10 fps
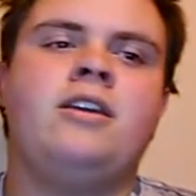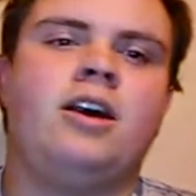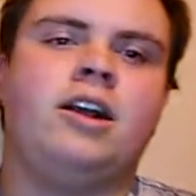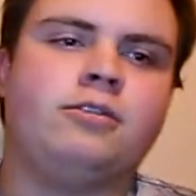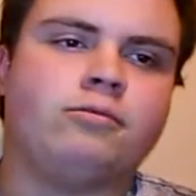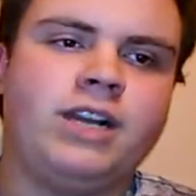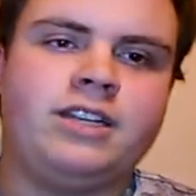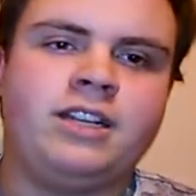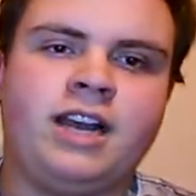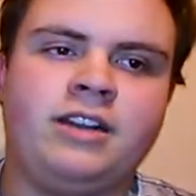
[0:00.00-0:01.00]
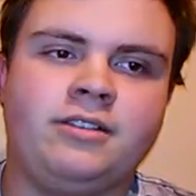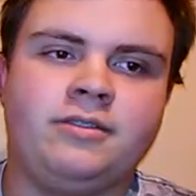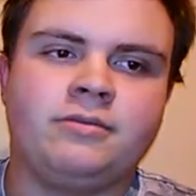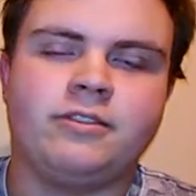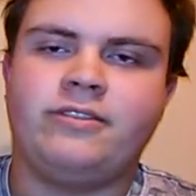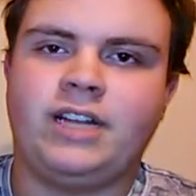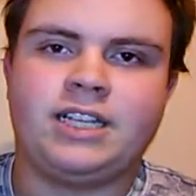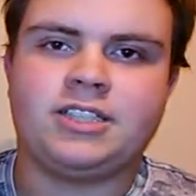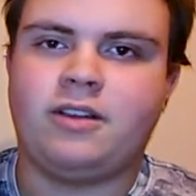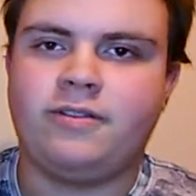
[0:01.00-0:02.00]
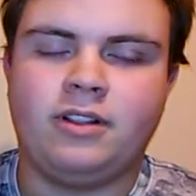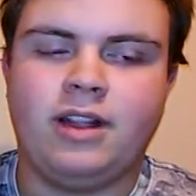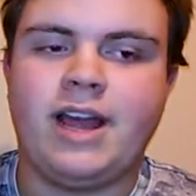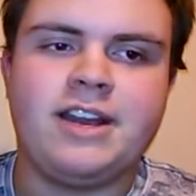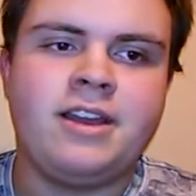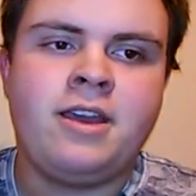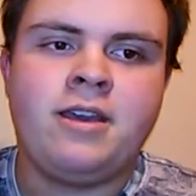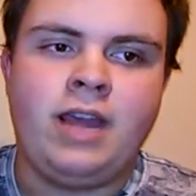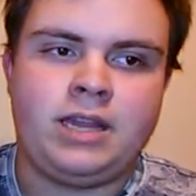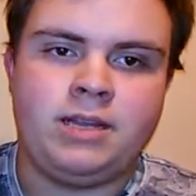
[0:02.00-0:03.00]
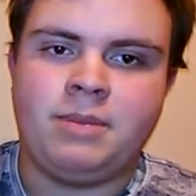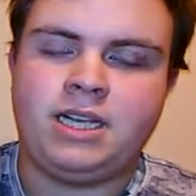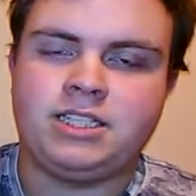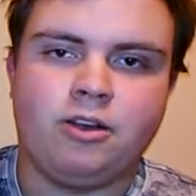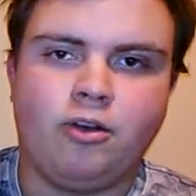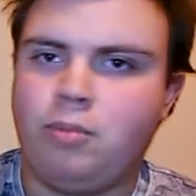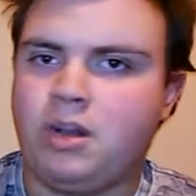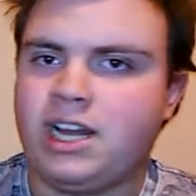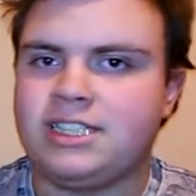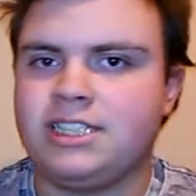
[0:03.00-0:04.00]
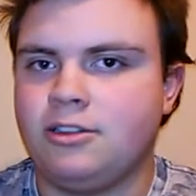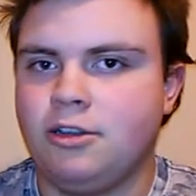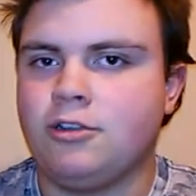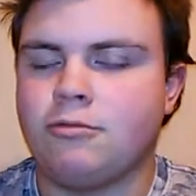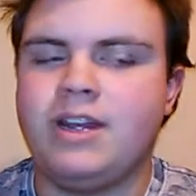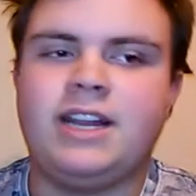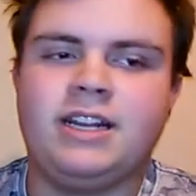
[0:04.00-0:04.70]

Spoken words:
The red kind of reflects off the light and then makes the whole plastic look red.